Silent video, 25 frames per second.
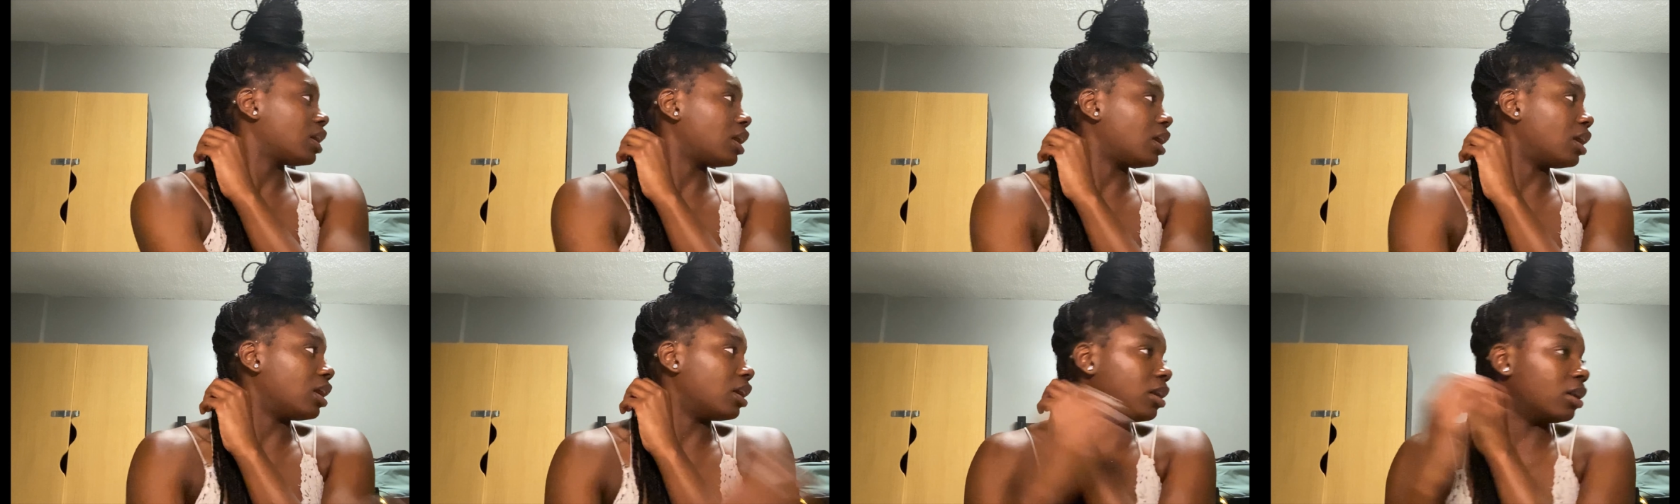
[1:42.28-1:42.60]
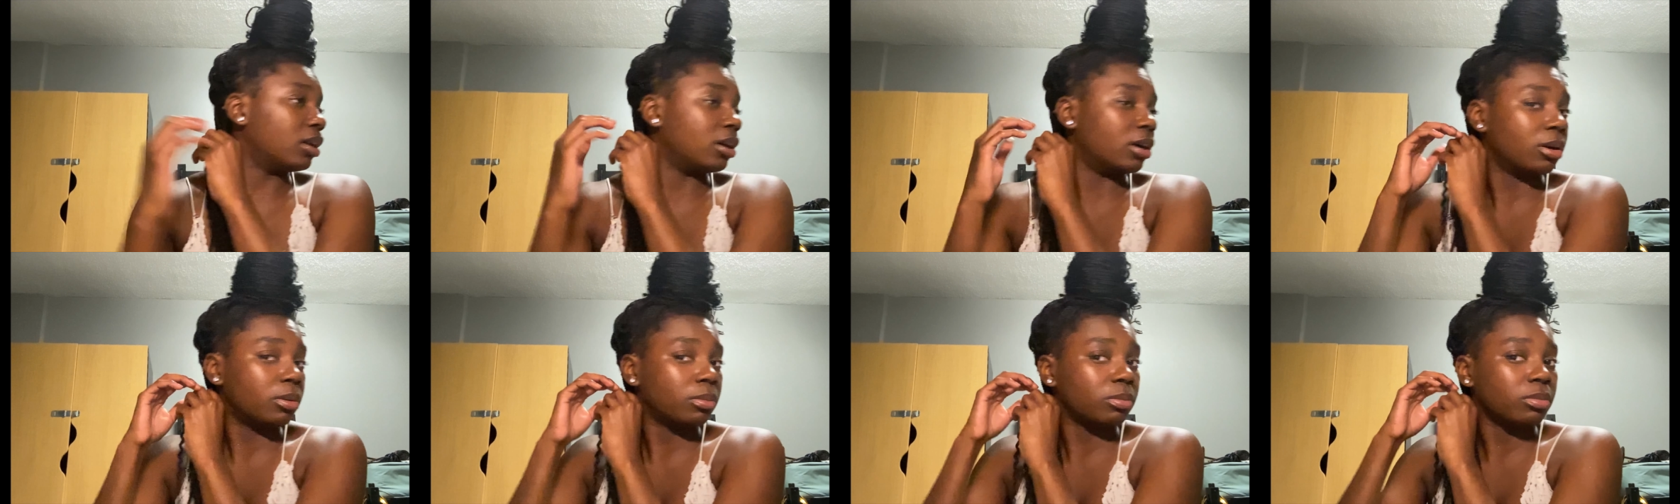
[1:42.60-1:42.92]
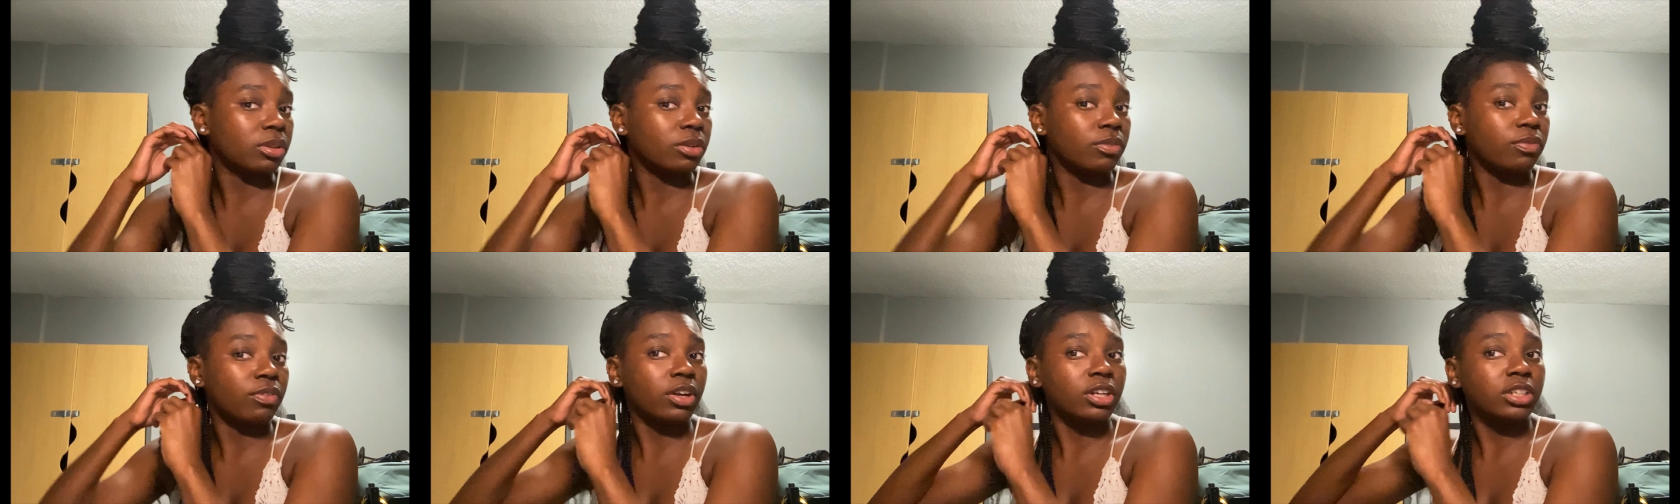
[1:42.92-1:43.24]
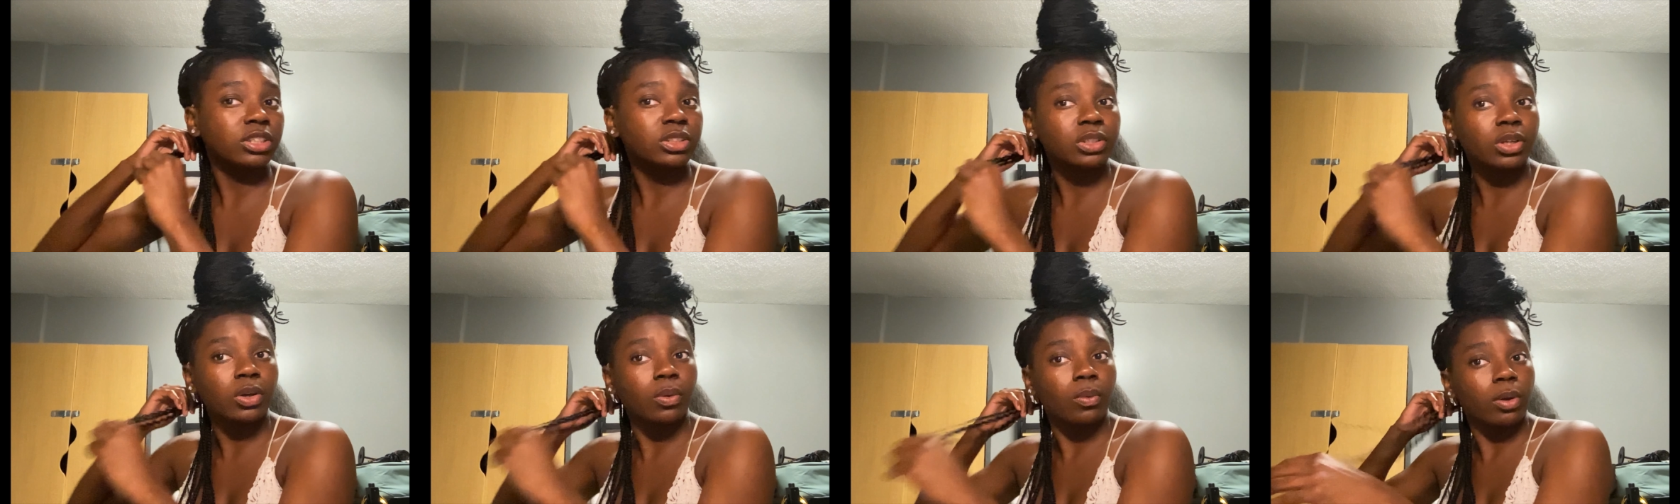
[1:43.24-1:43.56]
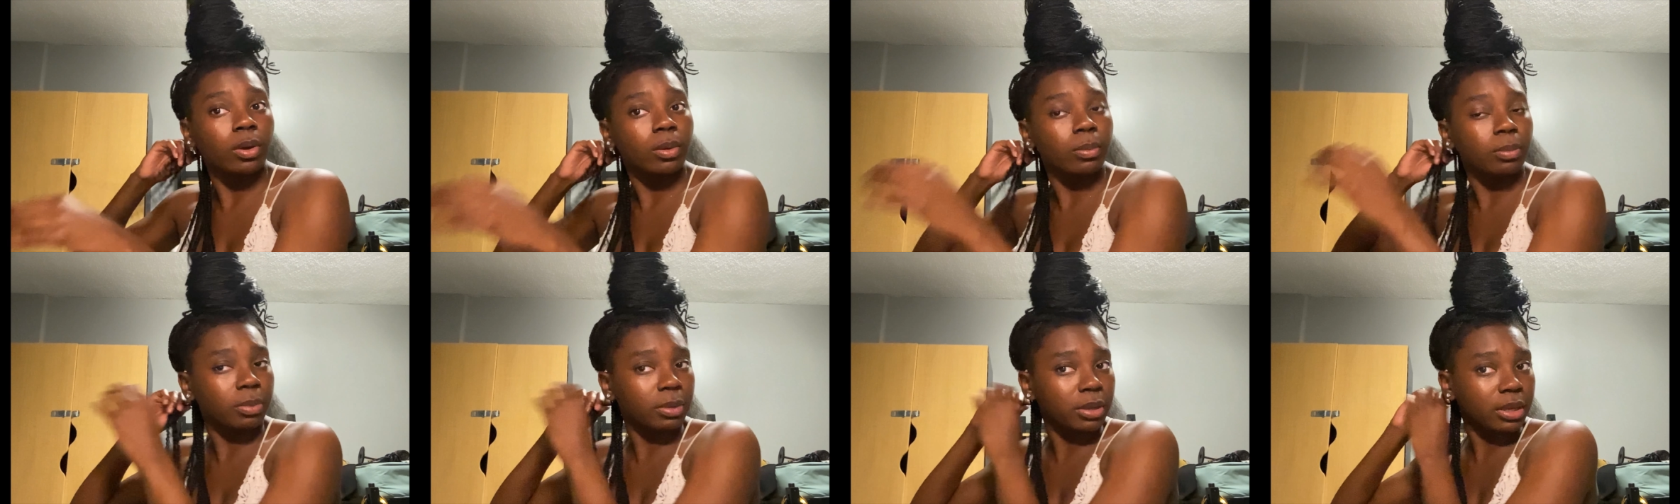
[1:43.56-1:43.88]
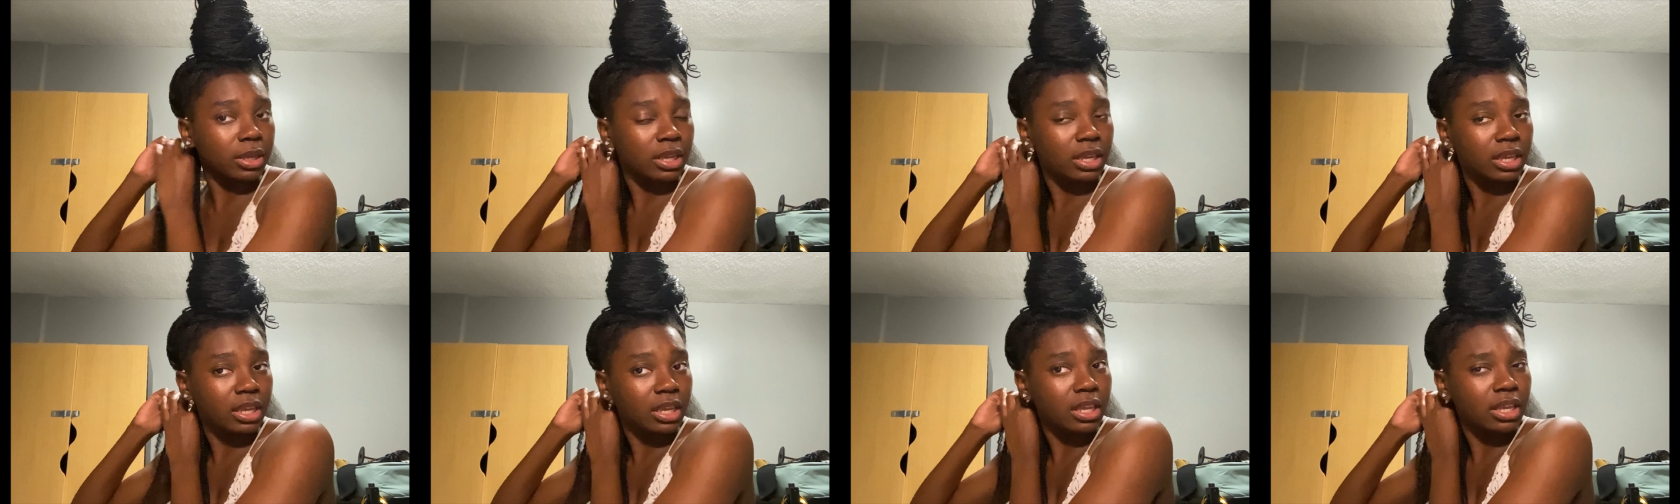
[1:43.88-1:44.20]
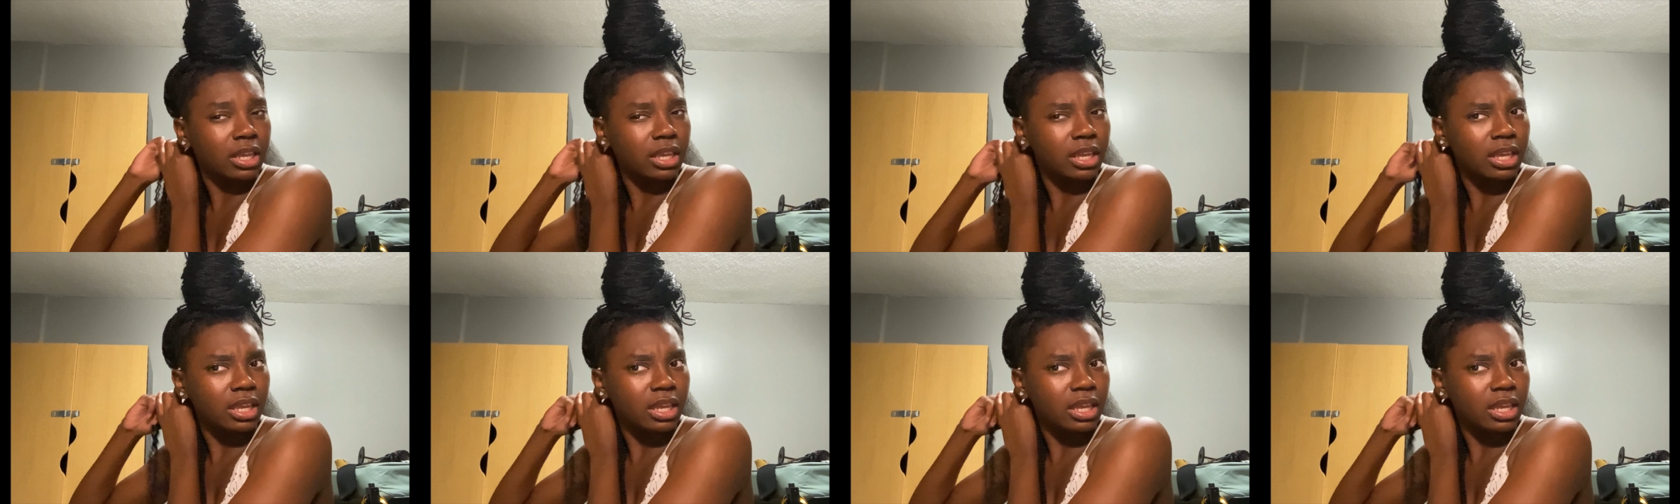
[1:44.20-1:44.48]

um, the first one will be